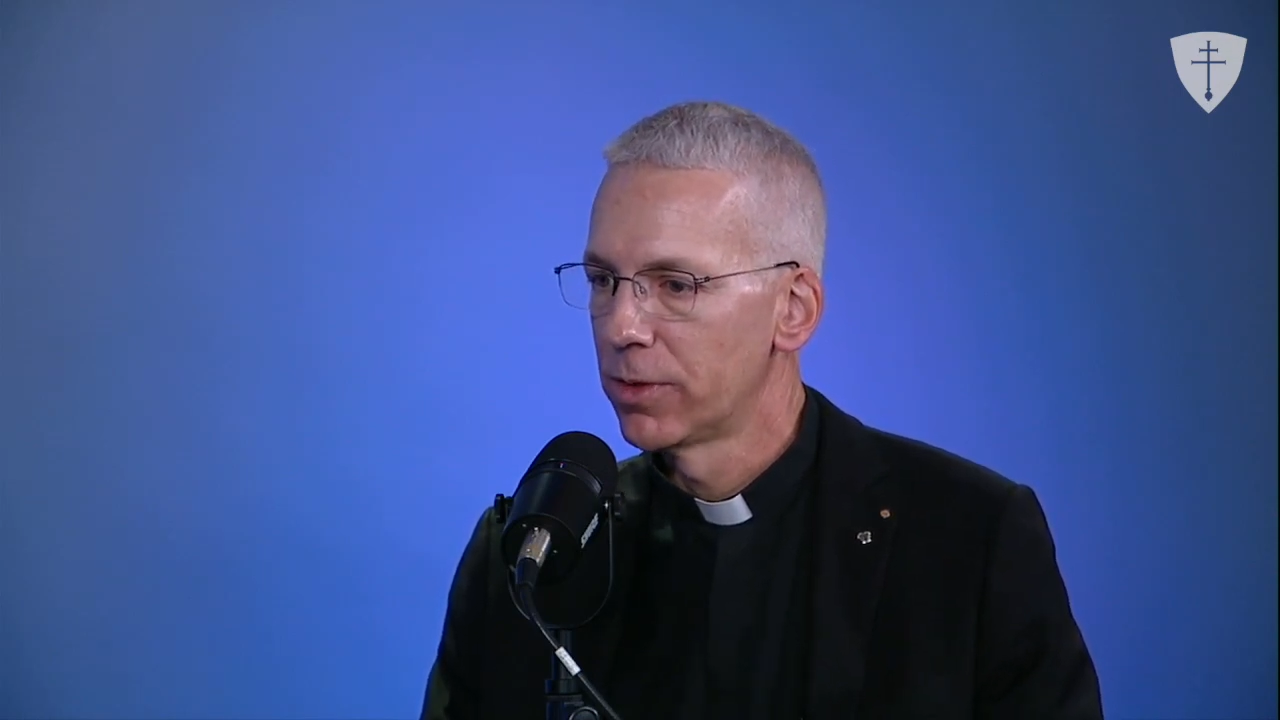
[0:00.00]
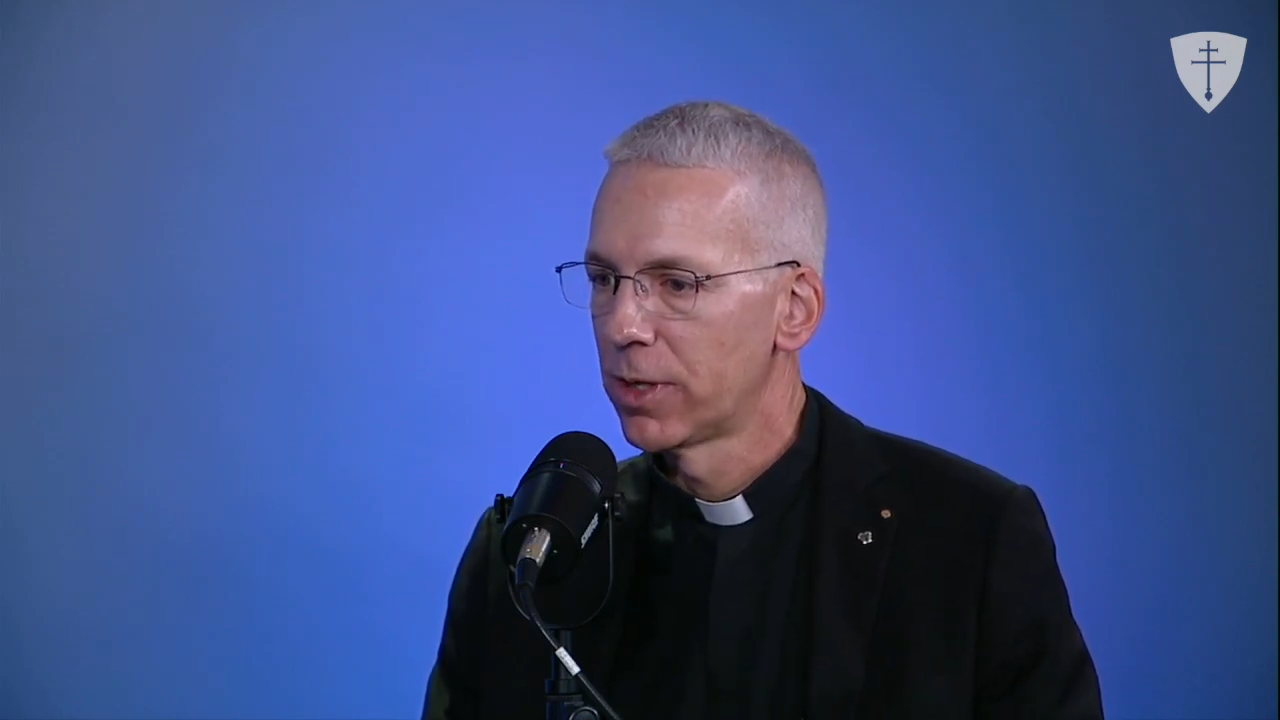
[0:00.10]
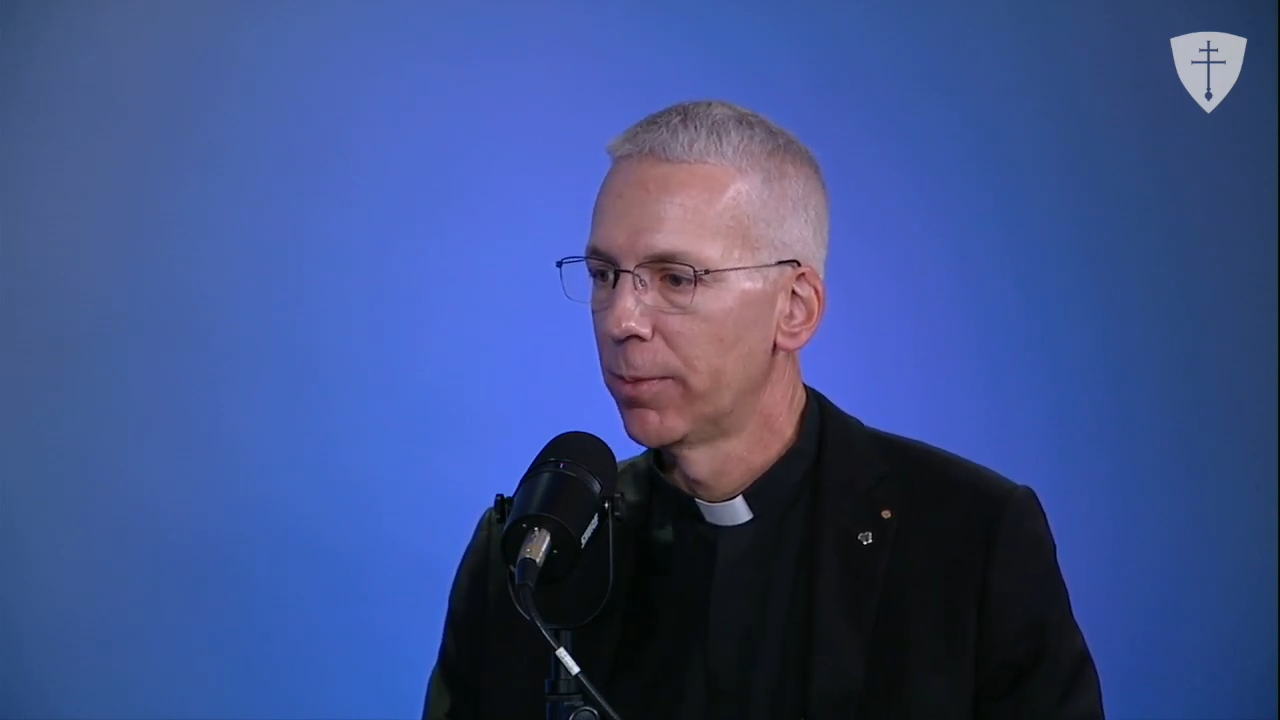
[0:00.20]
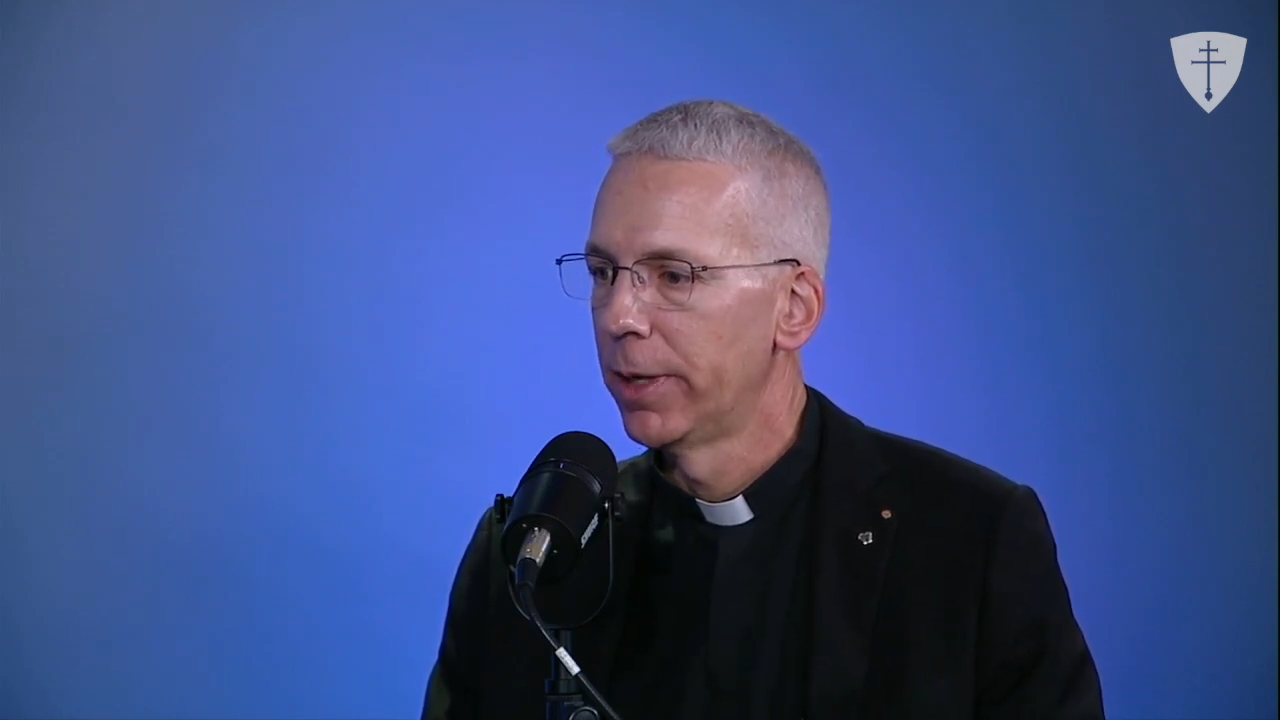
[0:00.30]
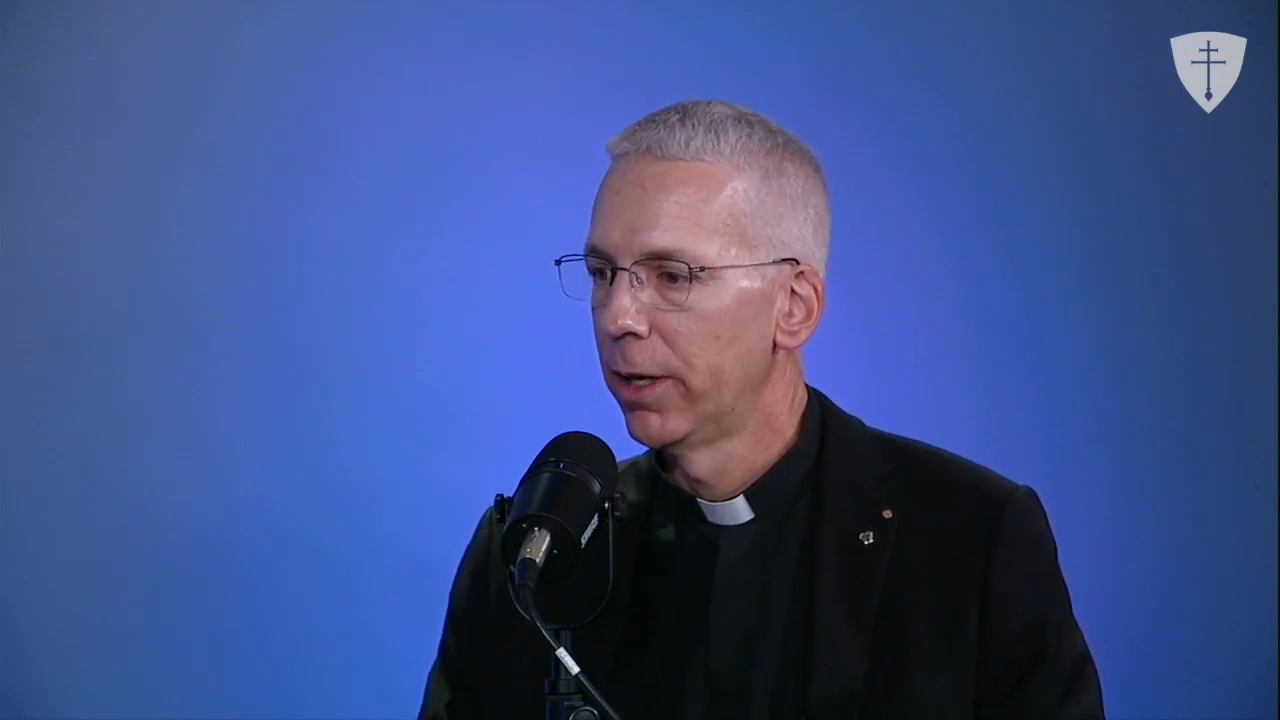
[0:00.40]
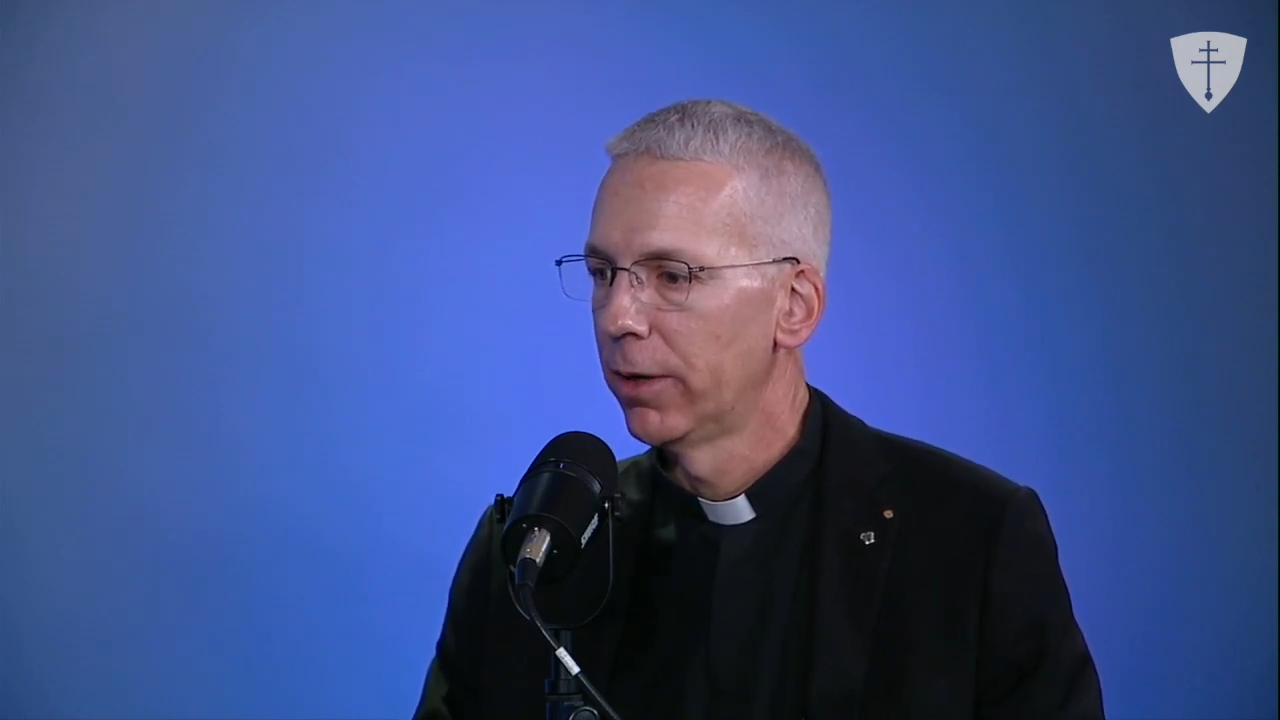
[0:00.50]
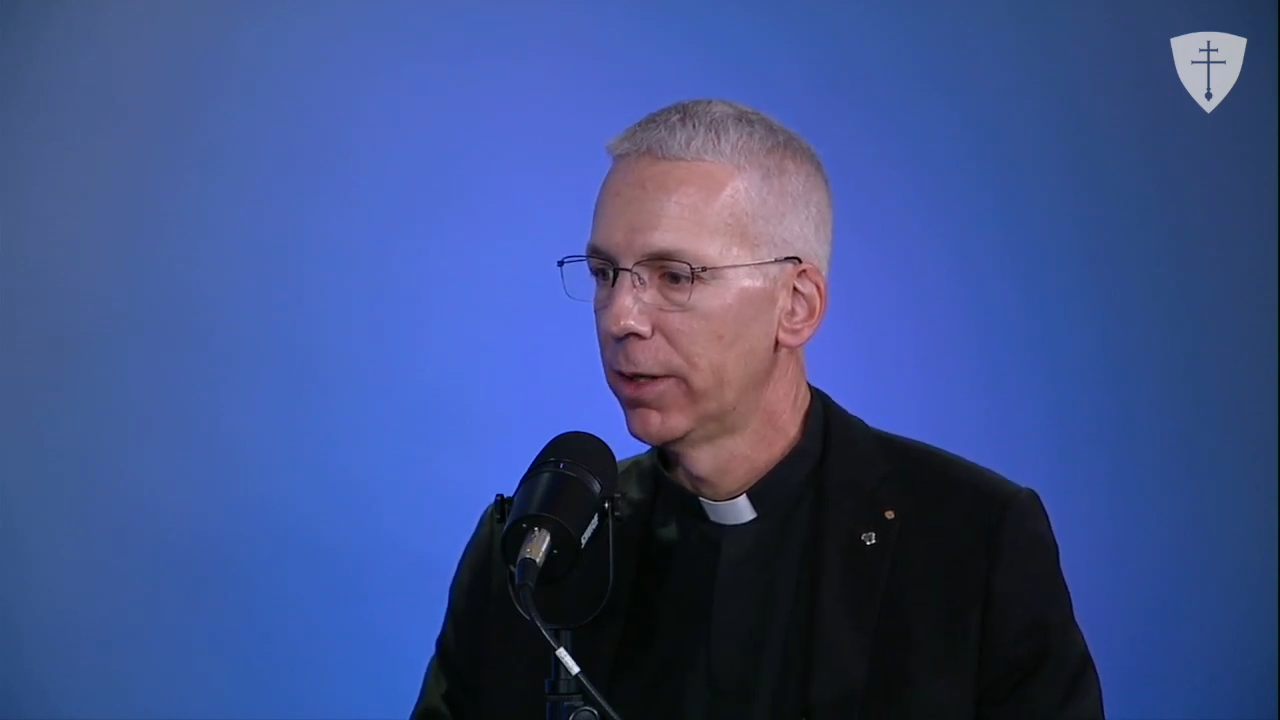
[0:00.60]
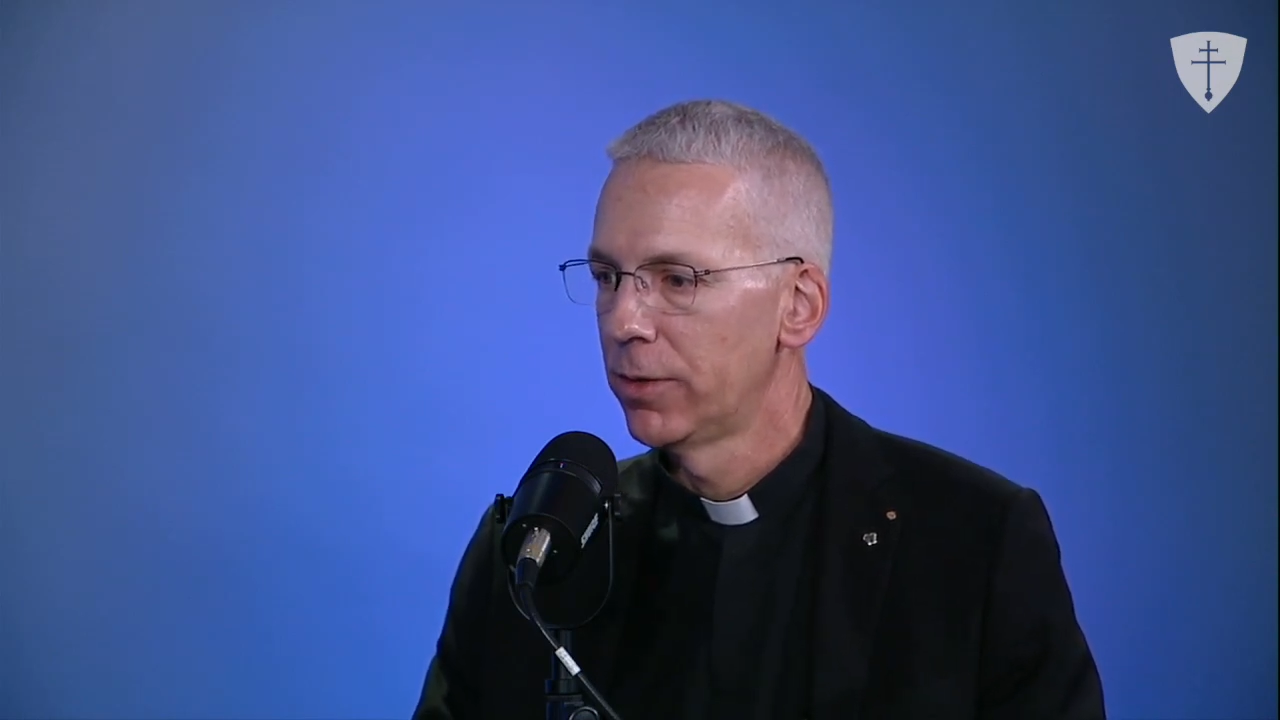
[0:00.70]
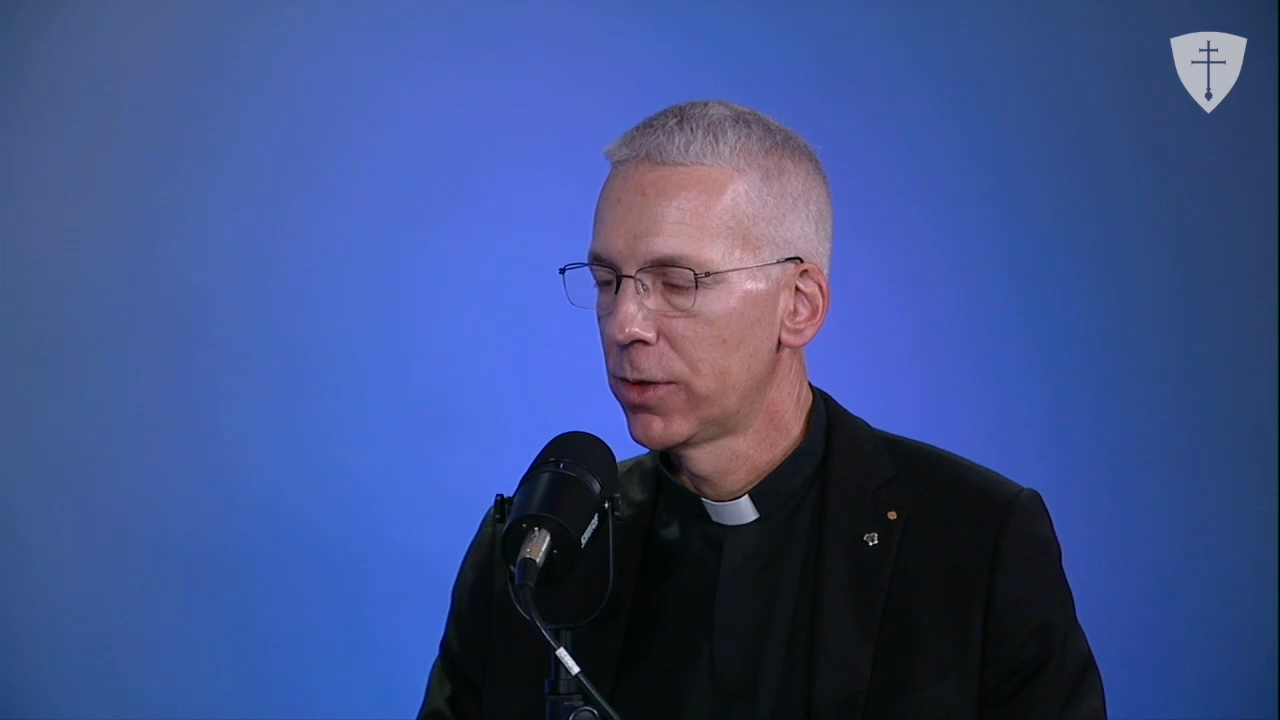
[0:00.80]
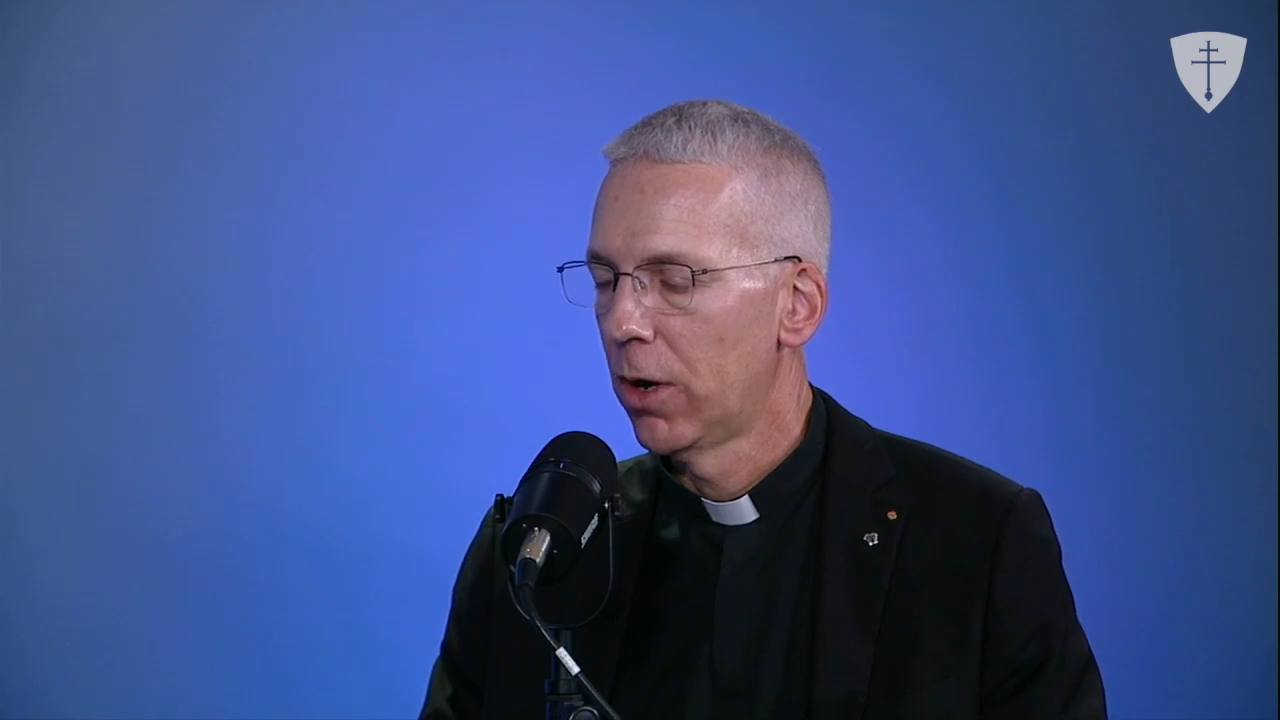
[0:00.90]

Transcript: the seminarians